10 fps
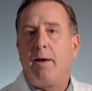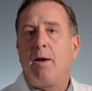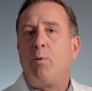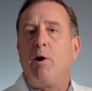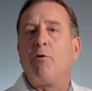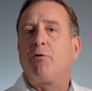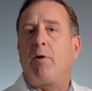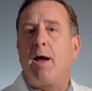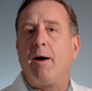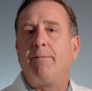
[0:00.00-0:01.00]
We also
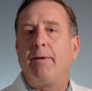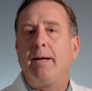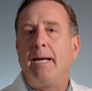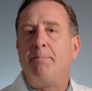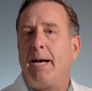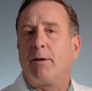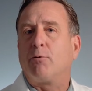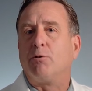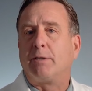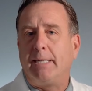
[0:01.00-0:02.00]
have a
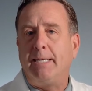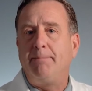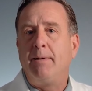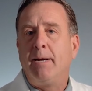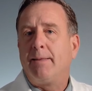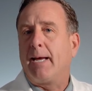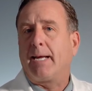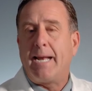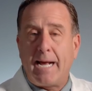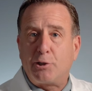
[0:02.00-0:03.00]
medical team that
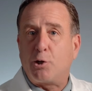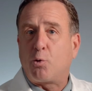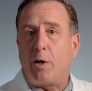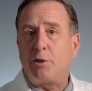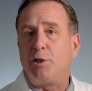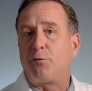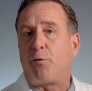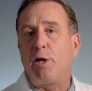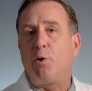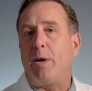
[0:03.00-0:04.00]
can answer questions
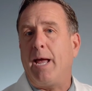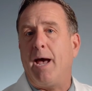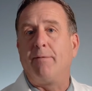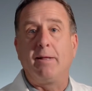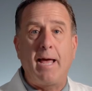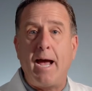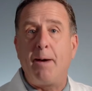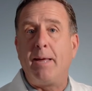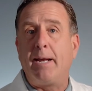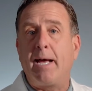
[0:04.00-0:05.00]
for you. We have a
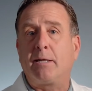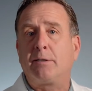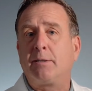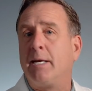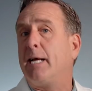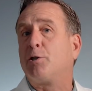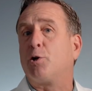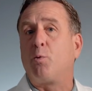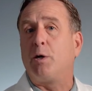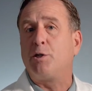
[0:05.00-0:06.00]
lab that can
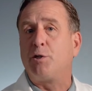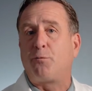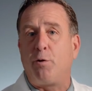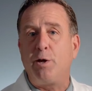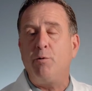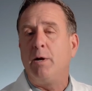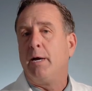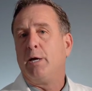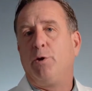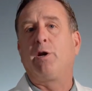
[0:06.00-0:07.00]
answer questions for you.
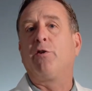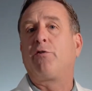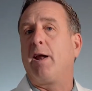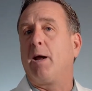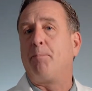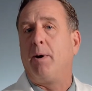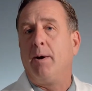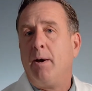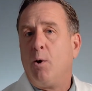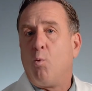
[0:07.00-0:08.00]
You can set up
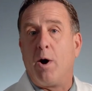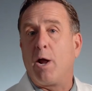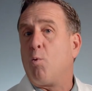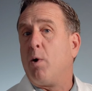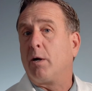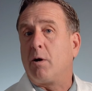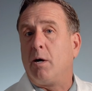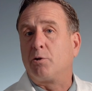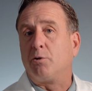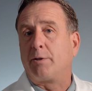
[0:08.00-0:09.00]
a one-on-one
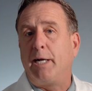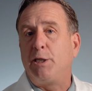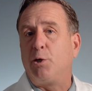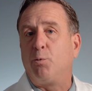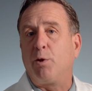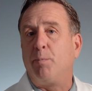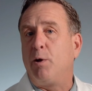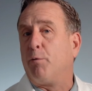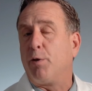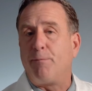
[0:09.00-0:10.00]
consultation with me
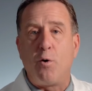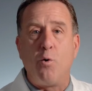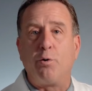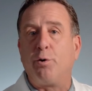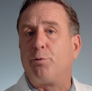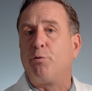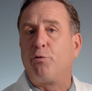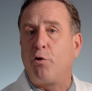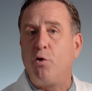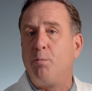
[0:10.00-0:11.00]
over the phone or through
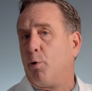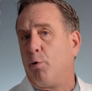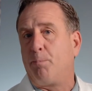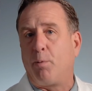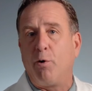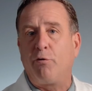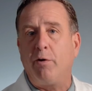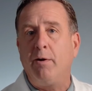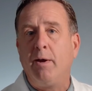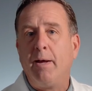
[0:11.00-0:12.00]
Zoom or in
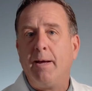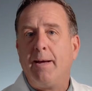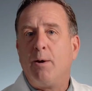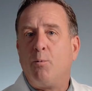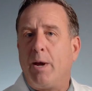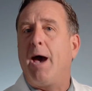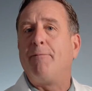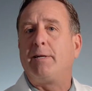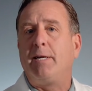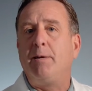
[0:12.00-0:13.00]
person. We
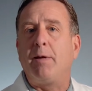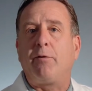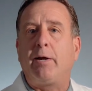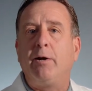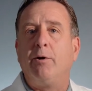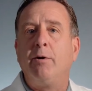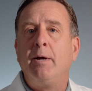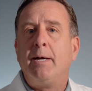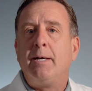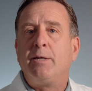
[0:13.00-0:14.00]
have a team that's here
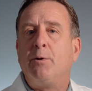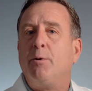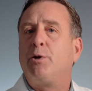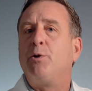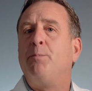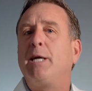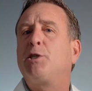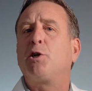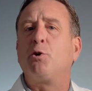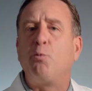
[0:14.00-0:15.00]
to make
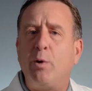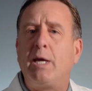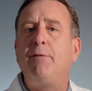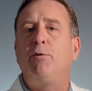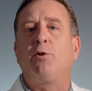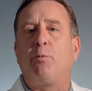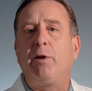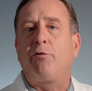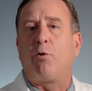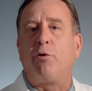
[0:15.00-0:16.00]
sure we give you the
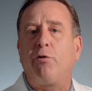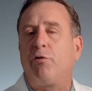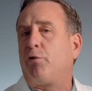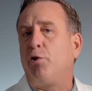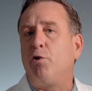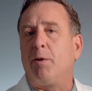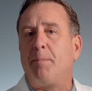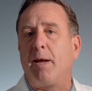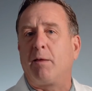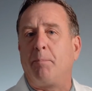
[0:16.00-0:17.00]
resources so you can
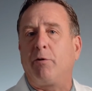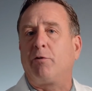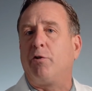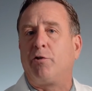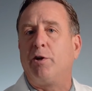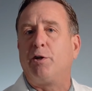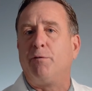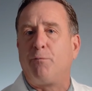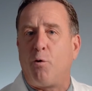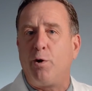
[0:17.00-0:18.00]
make the best
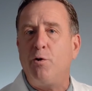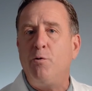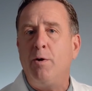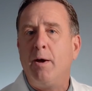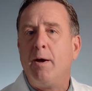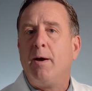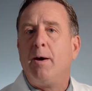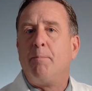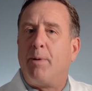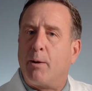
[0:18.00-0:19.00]
decision for you.
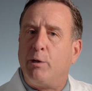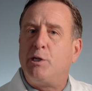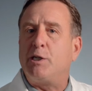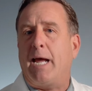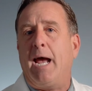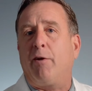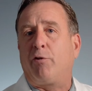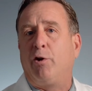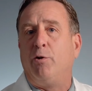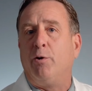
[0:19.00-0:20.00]
But we just
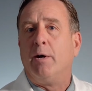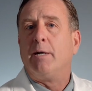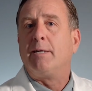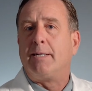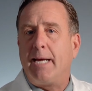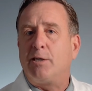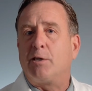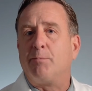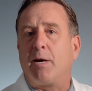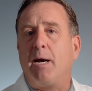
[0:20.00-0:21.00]
ask you to take
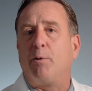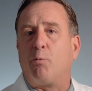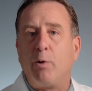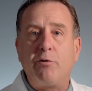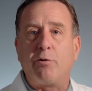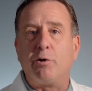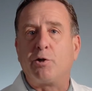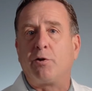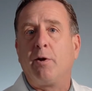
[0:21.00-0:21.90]
some time and research